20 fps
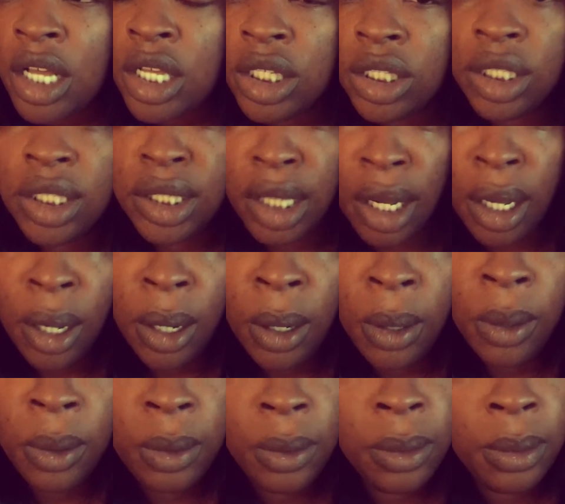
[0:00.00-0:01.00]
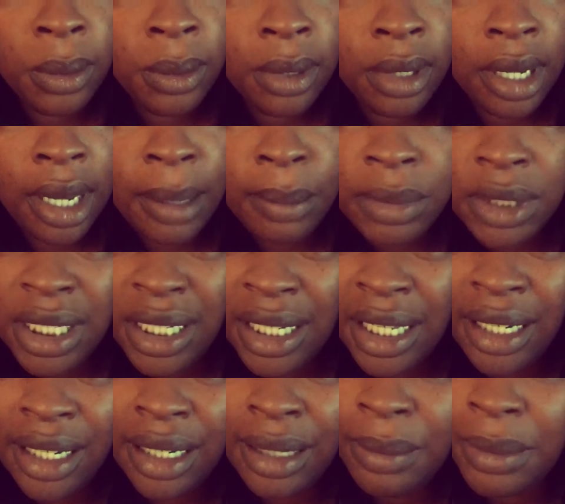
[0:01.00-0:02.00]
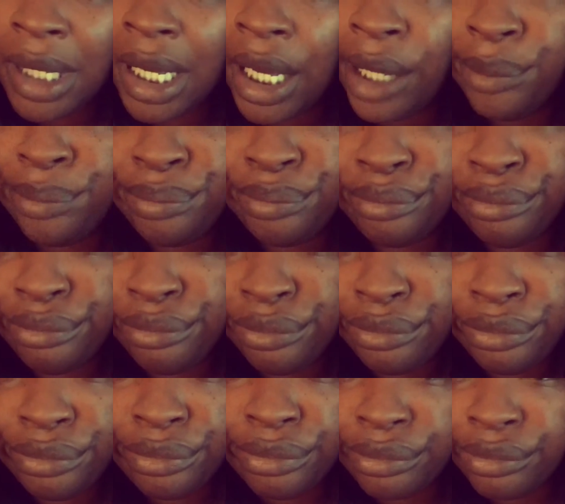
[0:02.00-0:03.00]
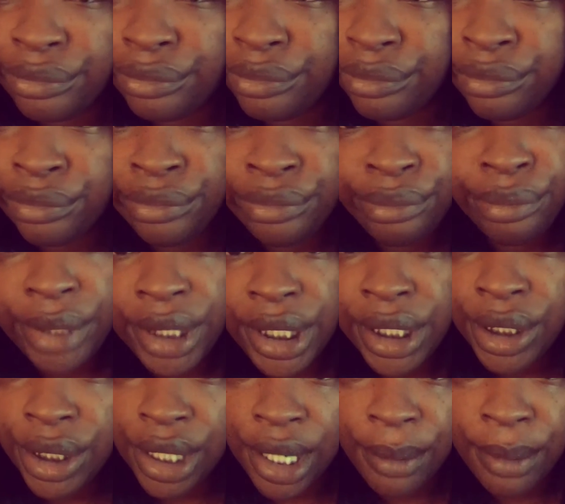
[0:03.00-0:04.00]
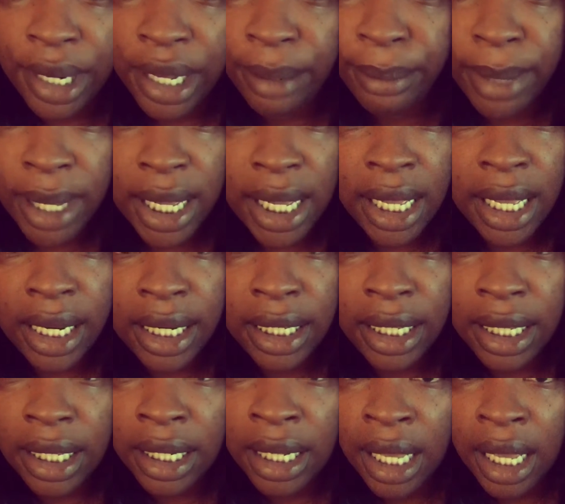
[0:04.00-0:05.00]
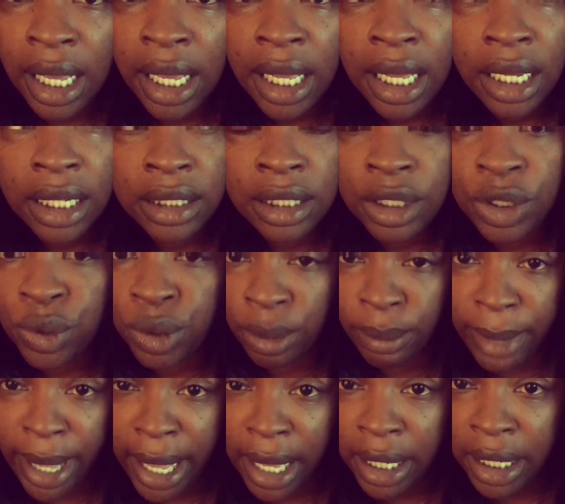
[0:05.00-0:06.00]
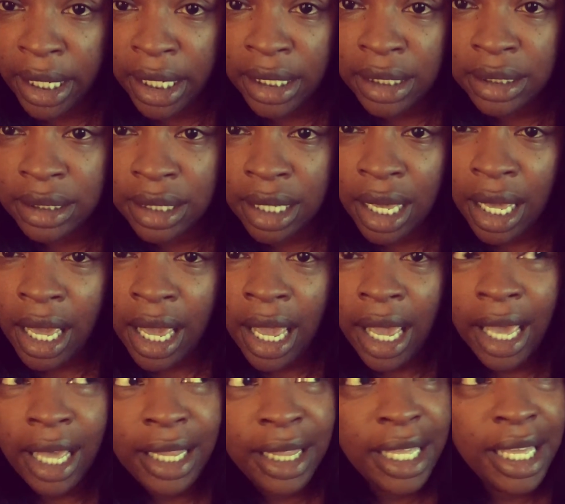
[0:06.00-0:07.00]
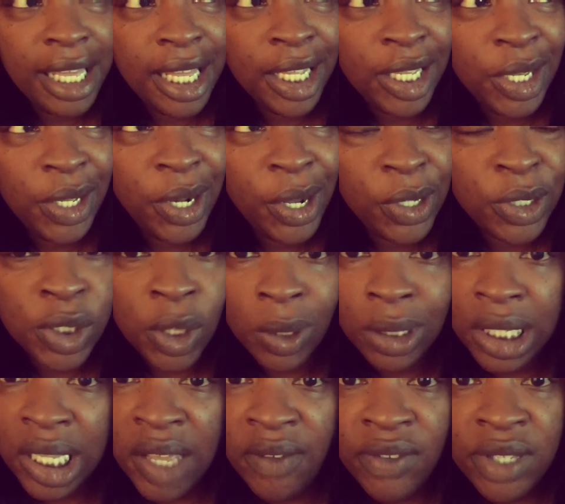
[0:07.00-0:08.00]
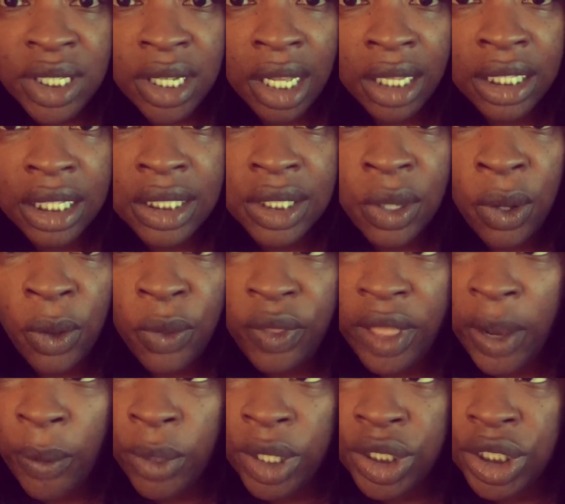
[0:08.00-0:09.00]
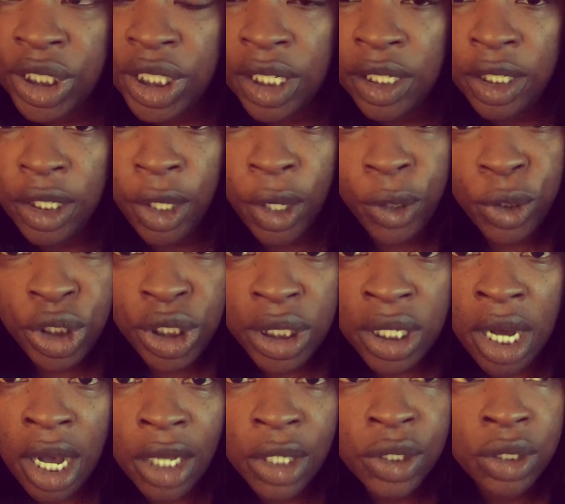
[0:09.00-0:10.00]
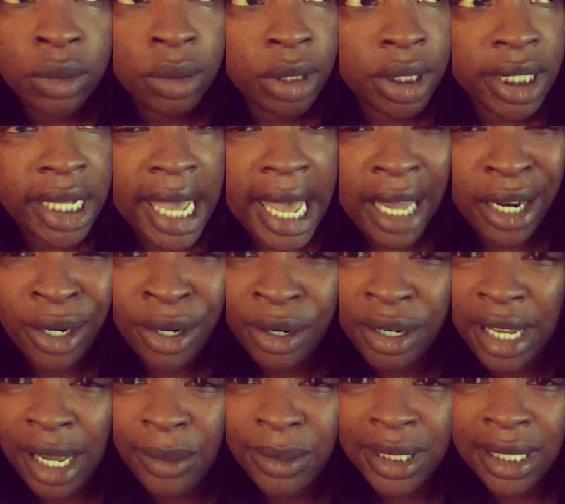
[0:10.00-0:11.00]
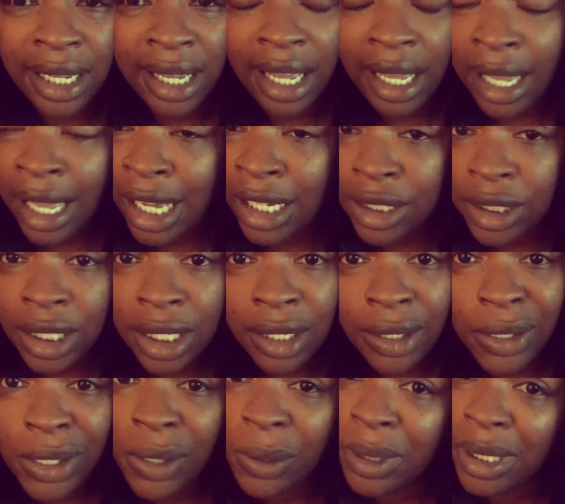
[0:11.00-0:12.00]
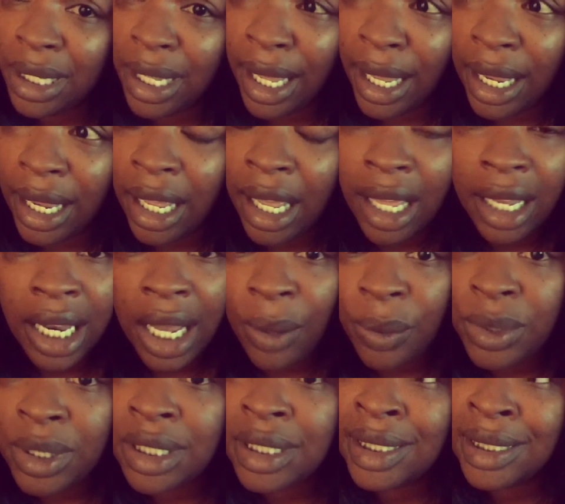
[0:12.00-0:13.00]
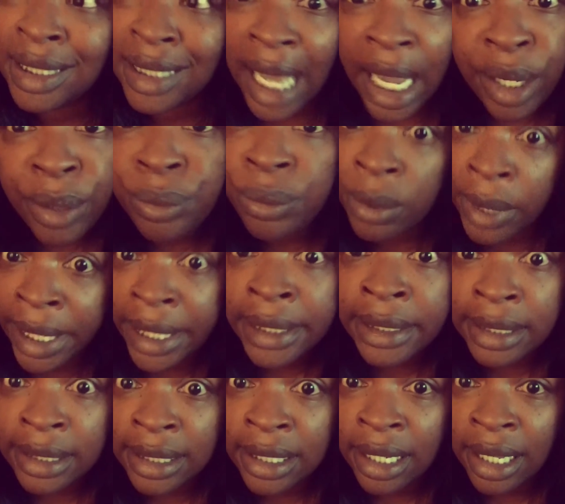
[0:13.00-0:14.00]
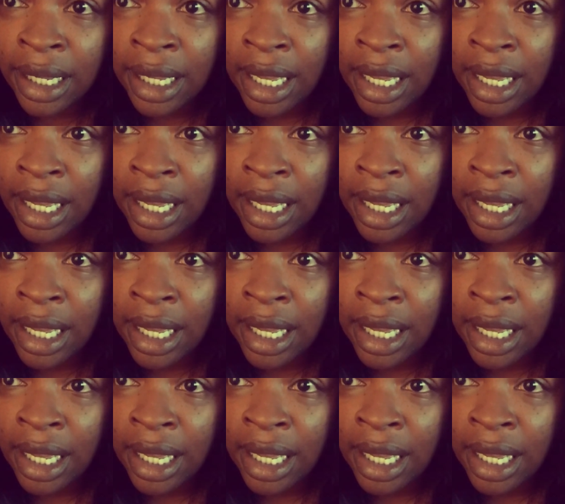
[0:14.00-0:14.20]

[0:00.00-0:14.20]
So I'm looking and I'm like, bitch, I'm not buying it. The dramatics. And then, so Liv is on this whole thing when she, she talks to her dad, and her dad was like, I ain't got shit to do with that. That was Cyrus.